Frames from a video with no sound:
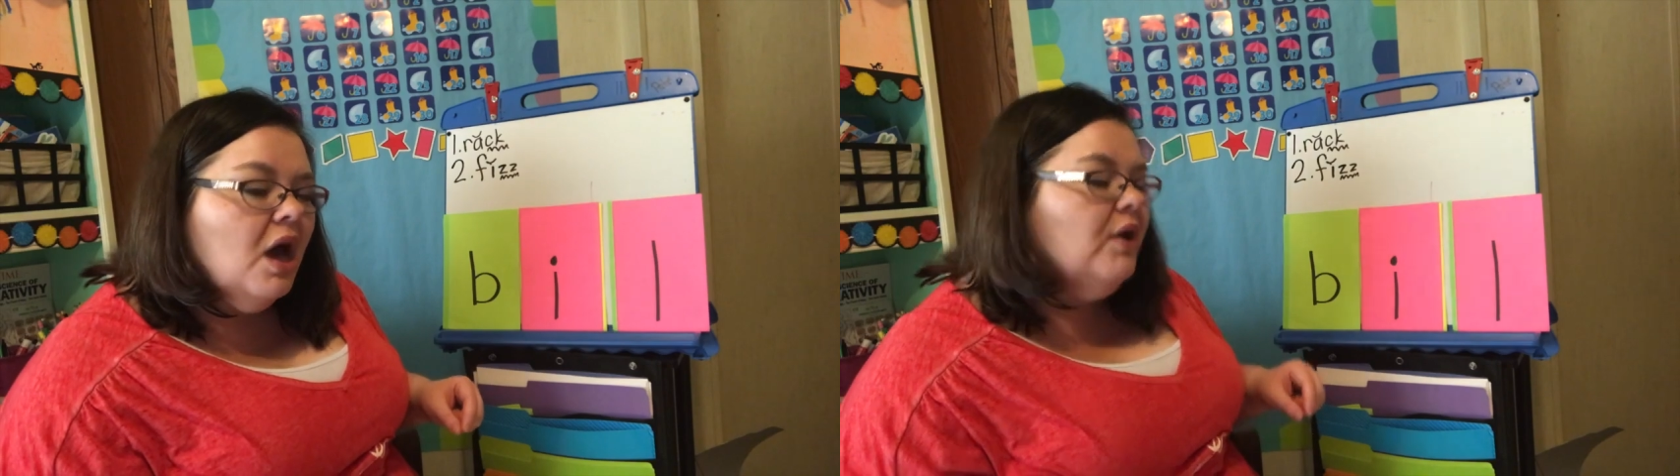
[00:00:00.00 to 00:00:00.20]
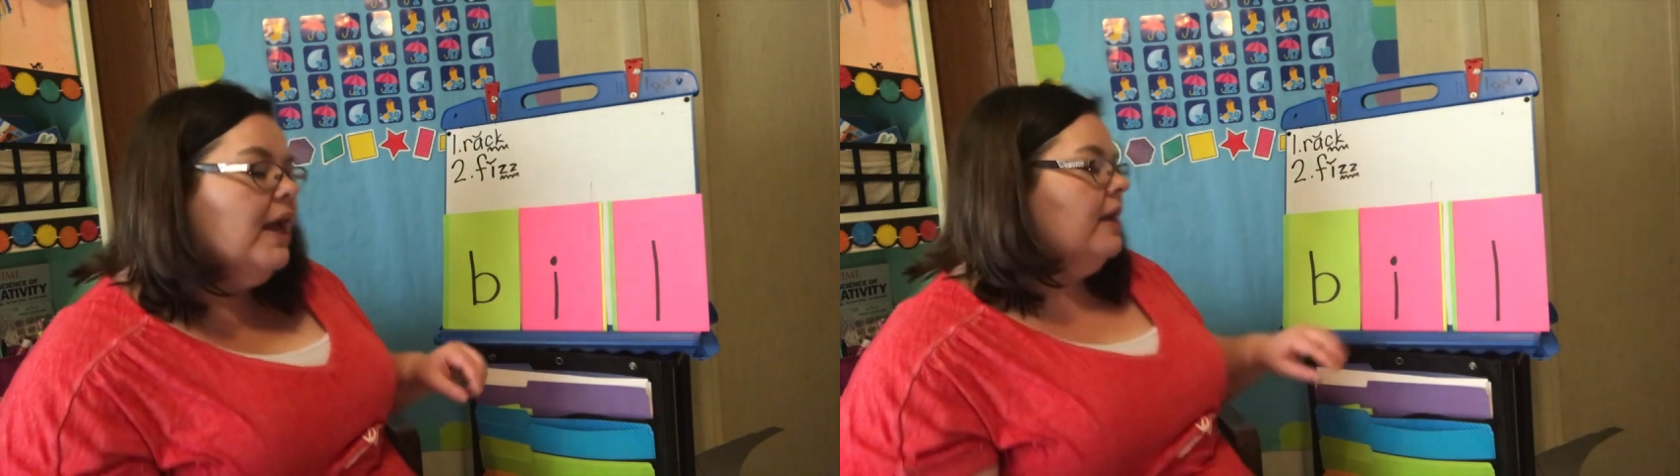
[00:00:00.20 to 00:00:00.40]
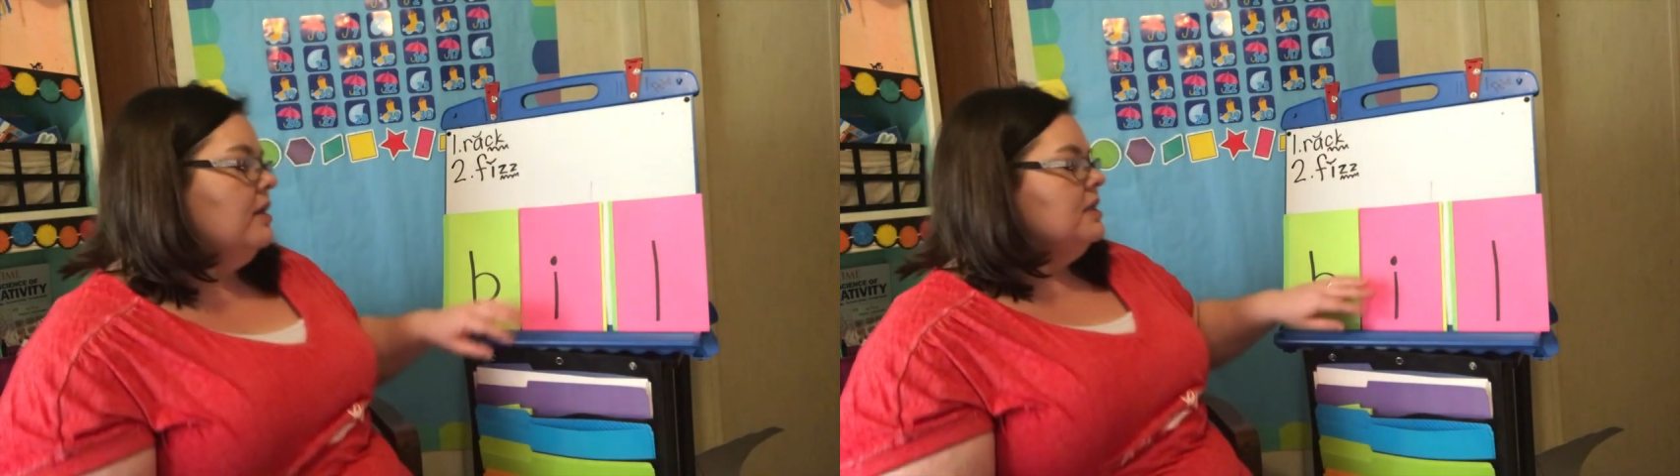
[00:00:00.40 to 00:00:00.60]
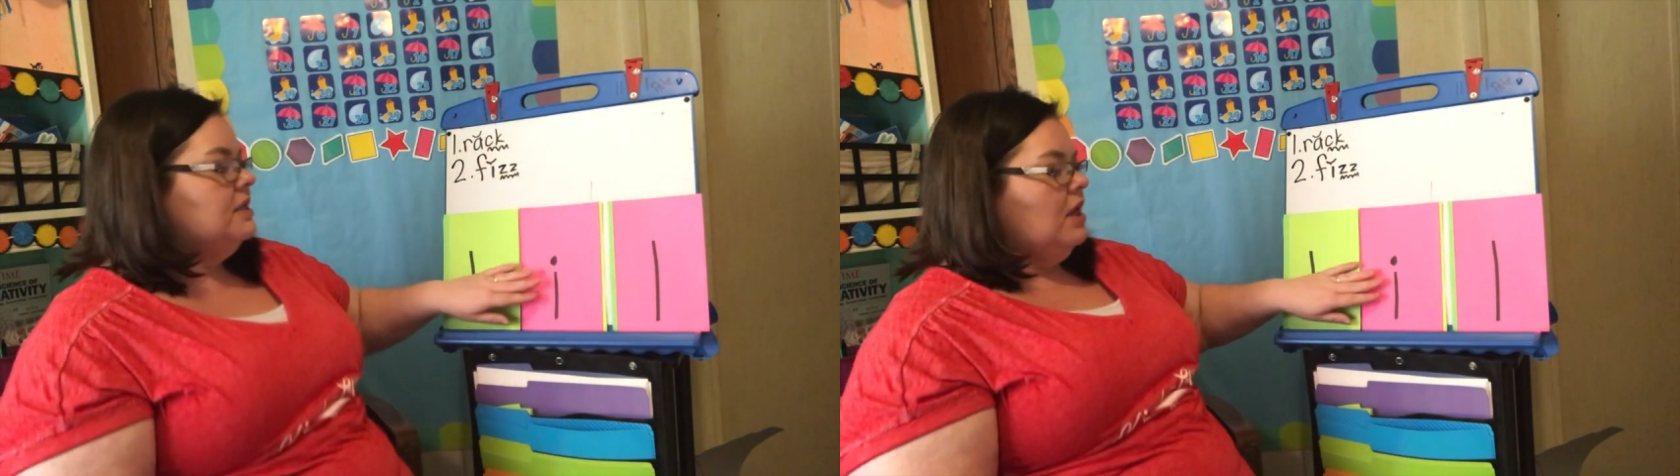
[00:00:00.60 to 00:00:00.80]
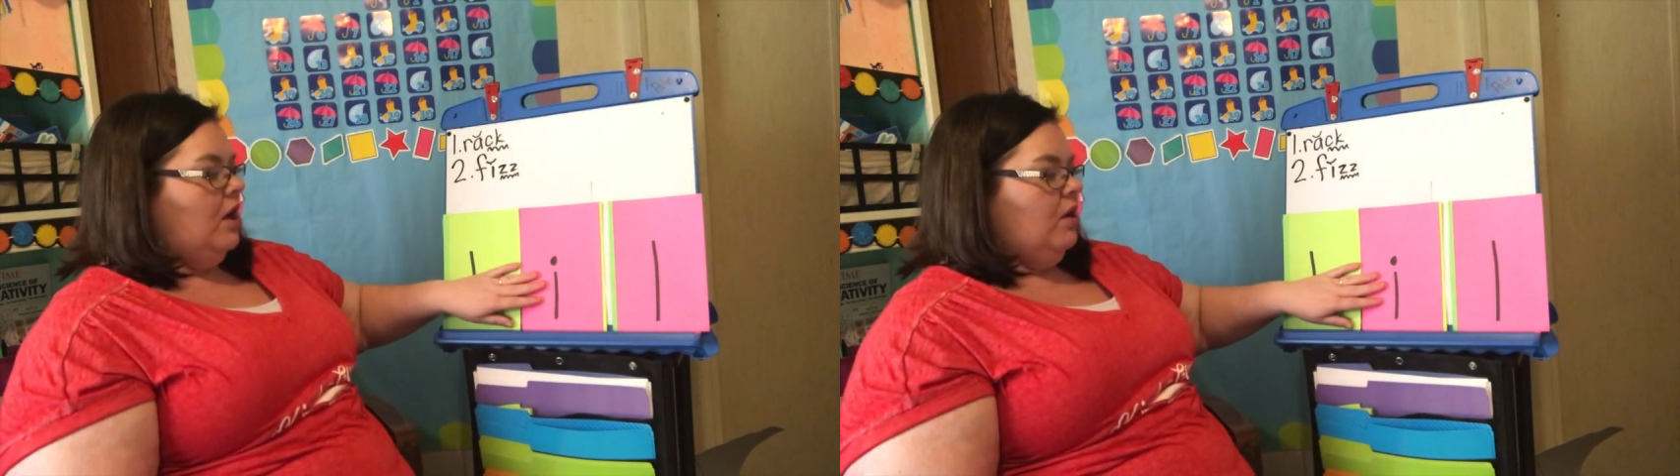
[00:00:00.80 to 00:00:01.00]
Okay,
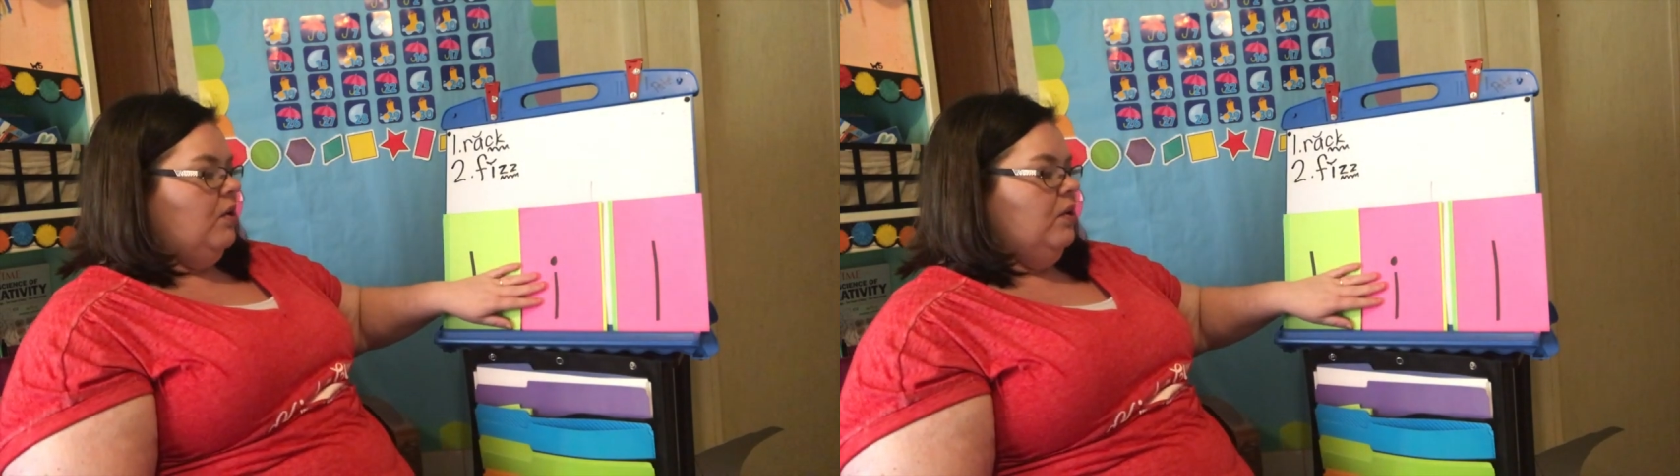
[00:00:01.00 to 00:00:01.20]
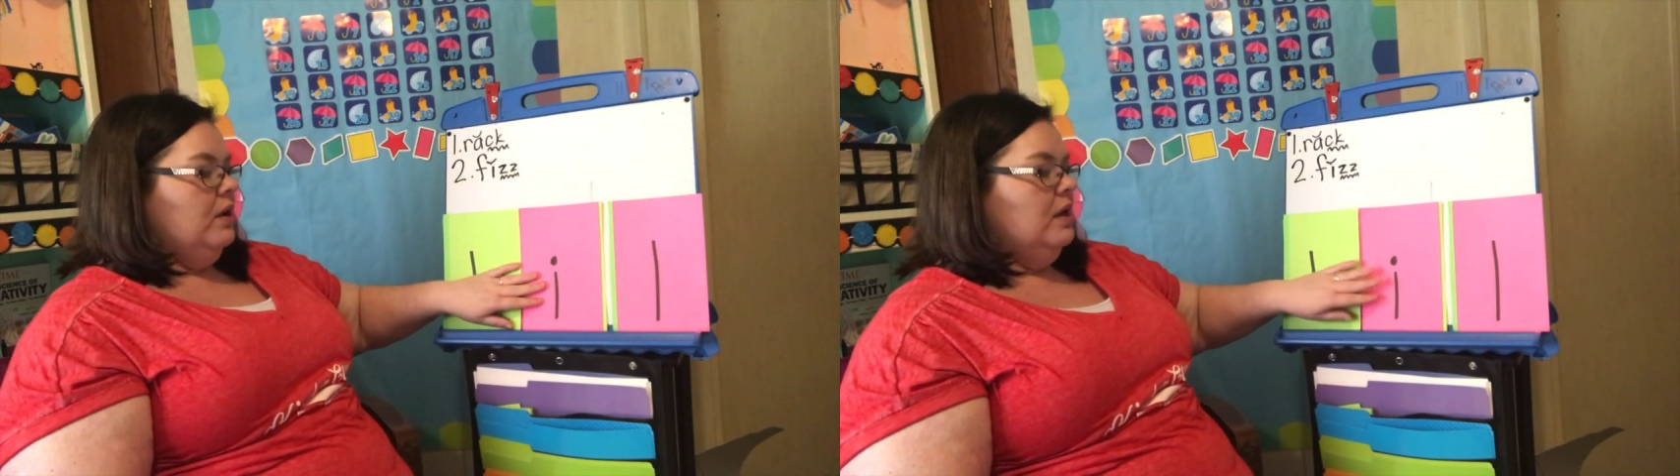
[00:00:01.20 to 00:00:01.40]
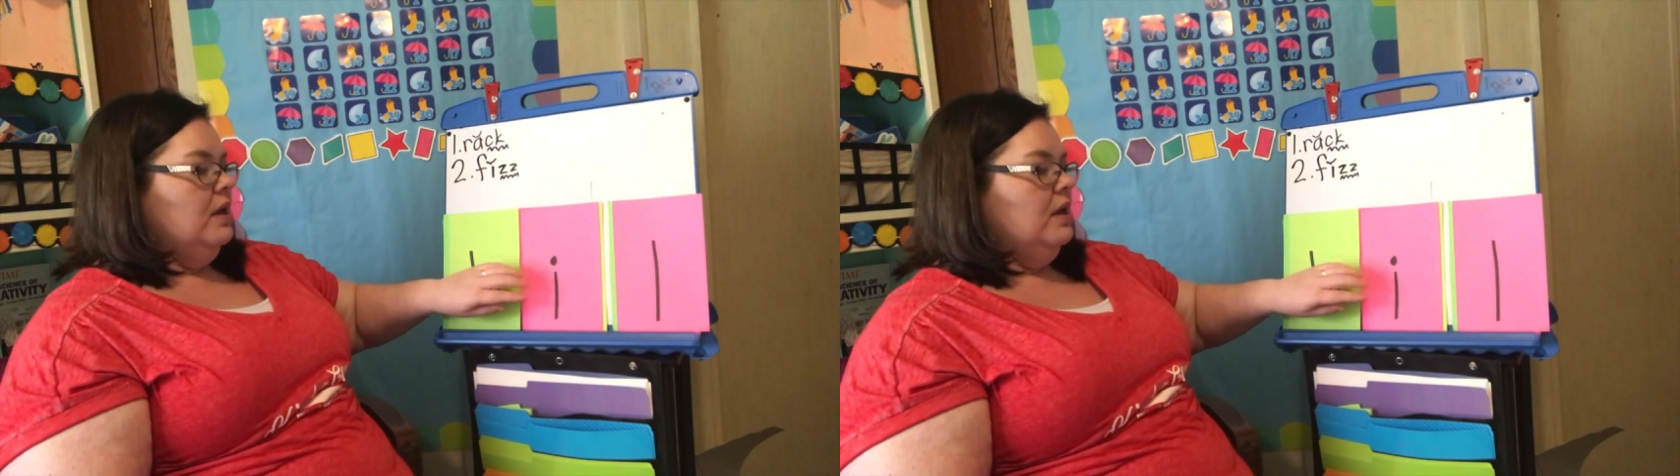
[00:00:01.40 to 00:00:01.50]
so